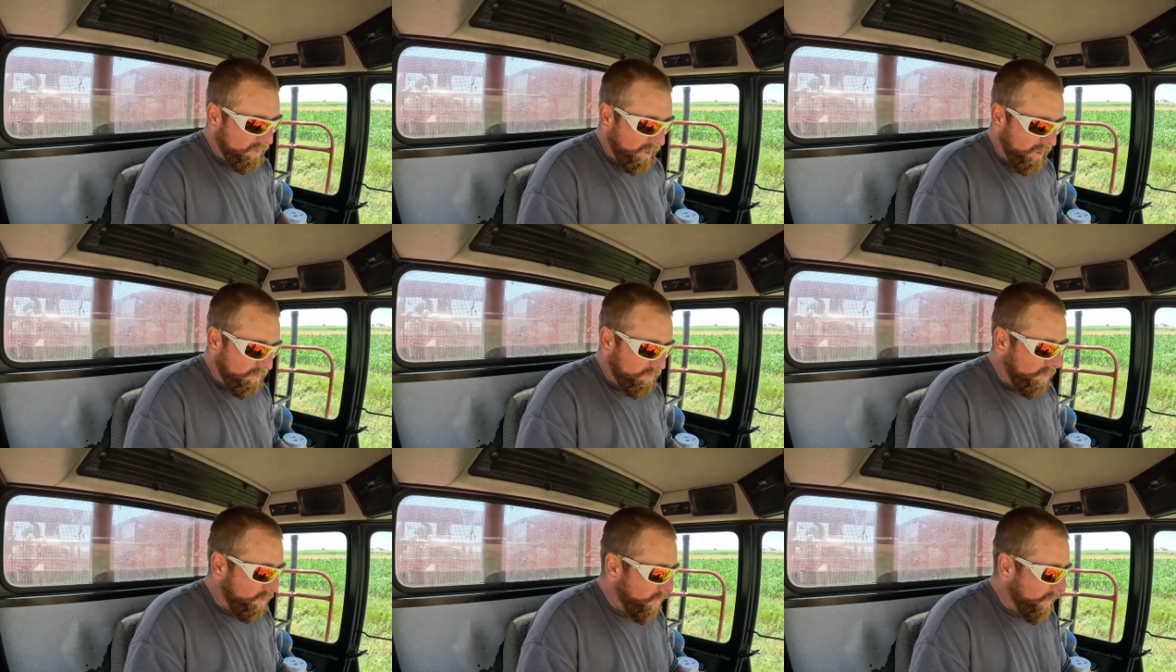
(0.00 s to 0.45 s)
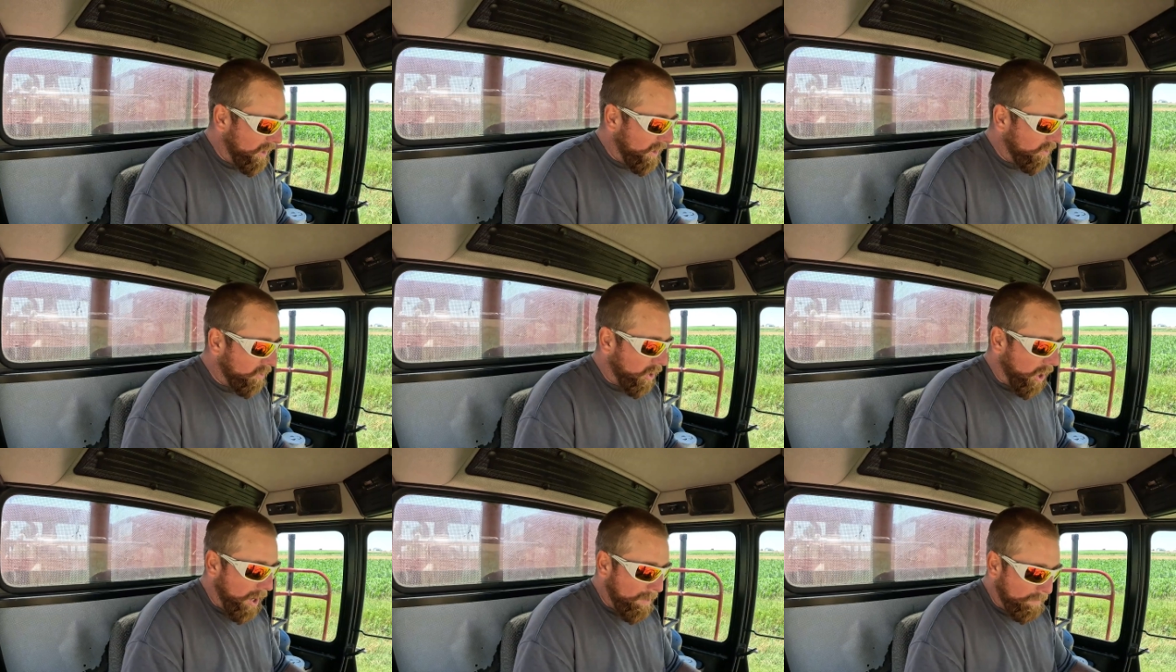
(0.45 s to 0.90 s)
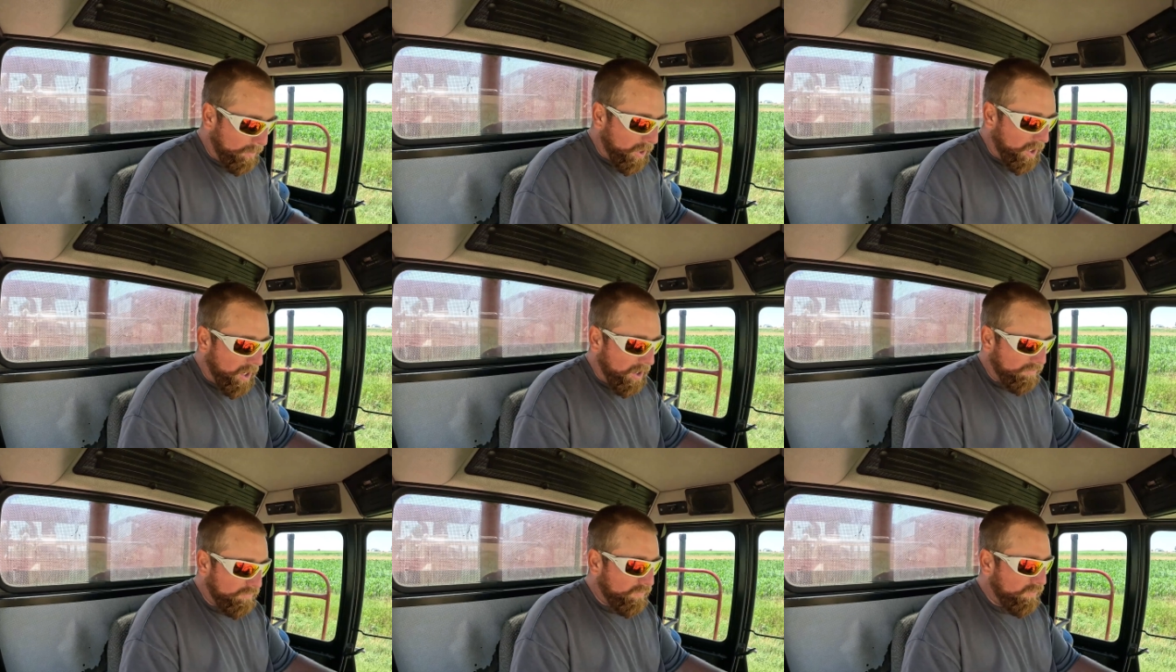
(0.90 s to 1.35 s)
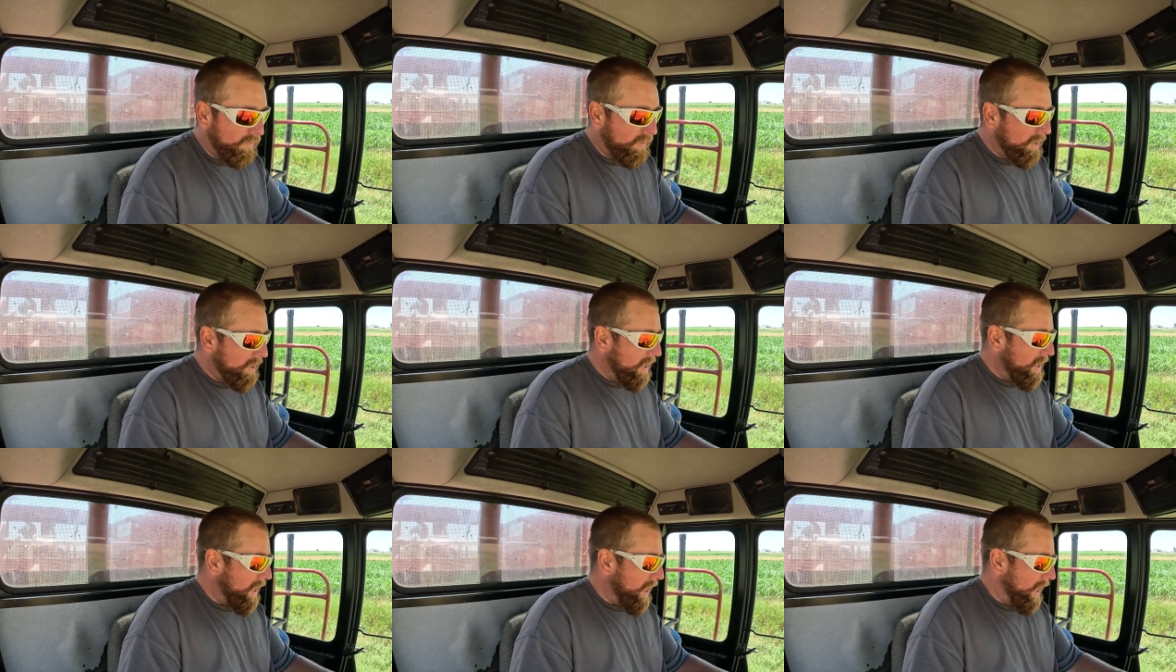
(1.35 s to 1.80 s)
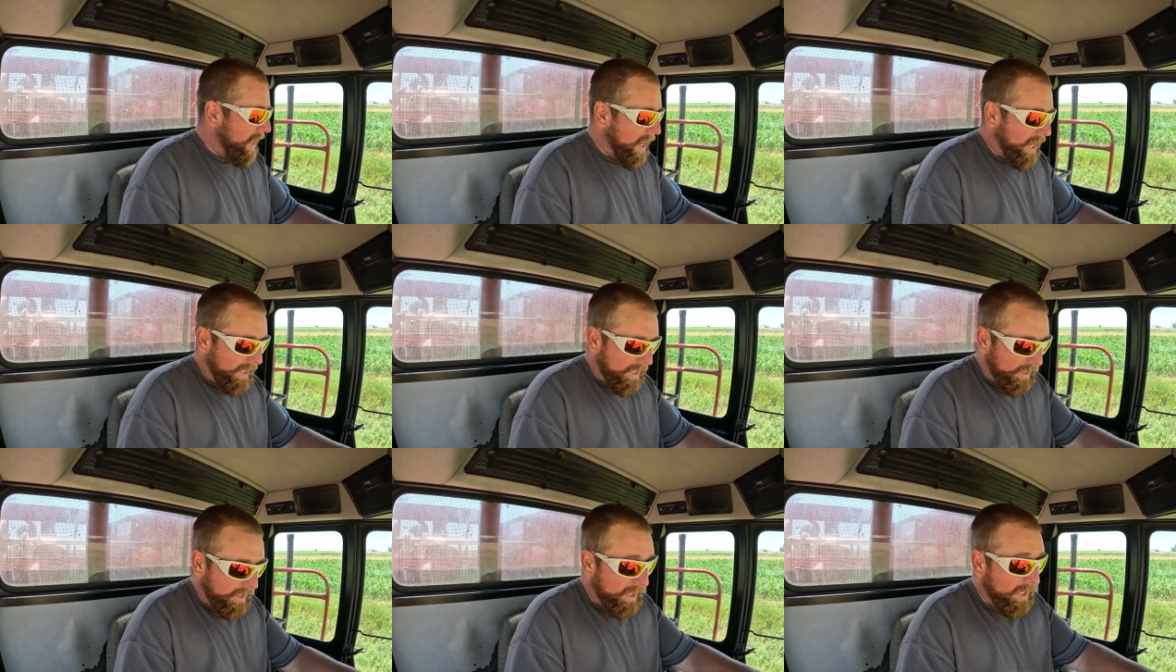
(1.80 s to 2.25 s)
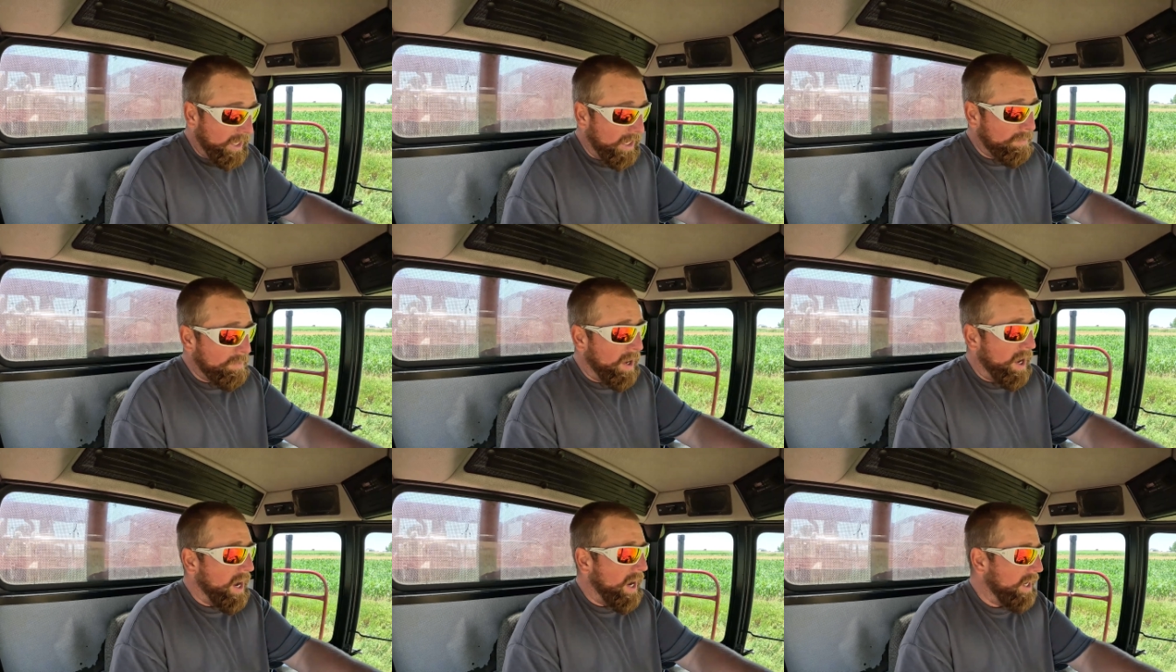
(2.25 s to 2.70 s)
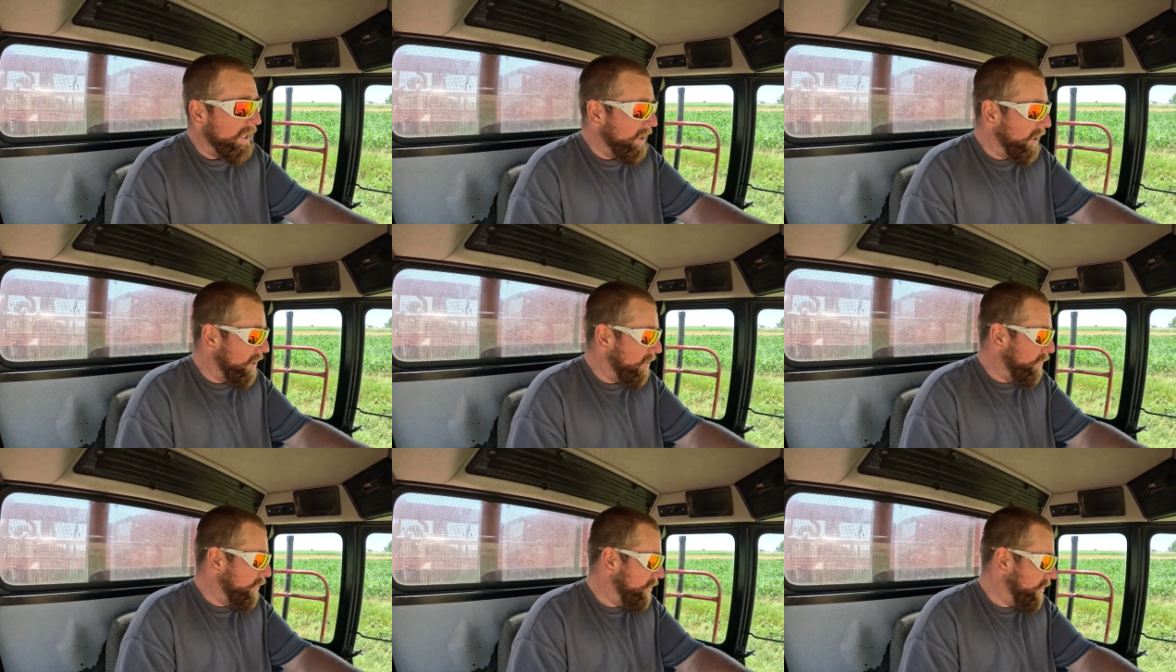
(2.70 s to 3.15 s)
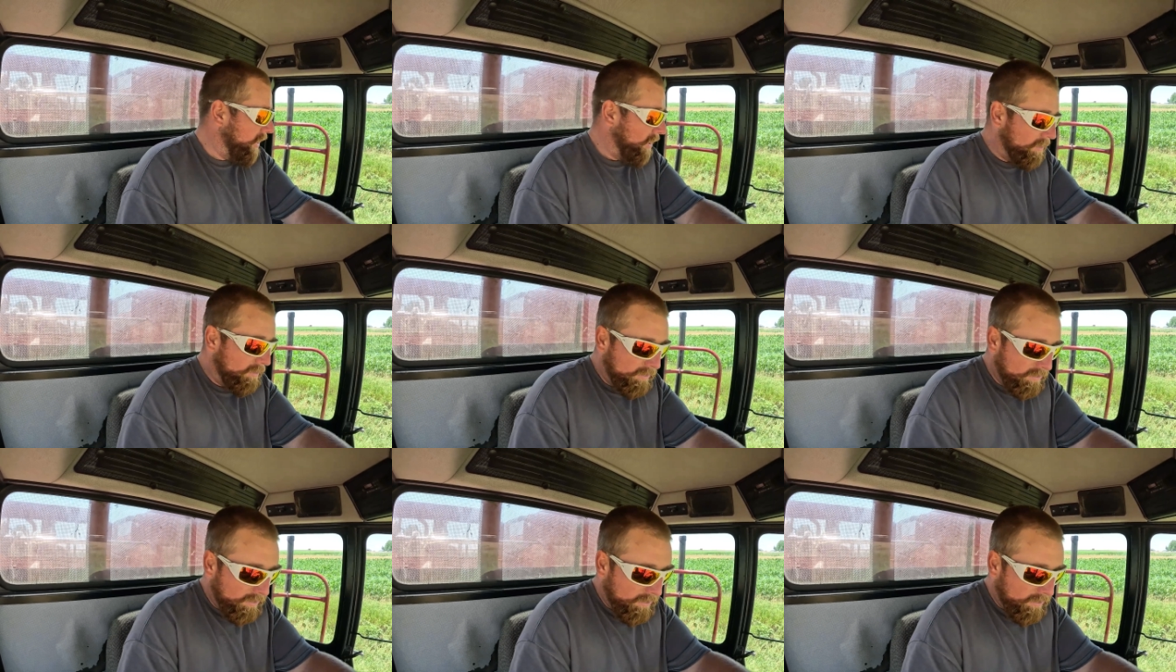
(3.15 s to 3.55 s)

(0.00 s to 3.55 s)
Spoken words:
getting the wheat crop off, and I can get in behind here with a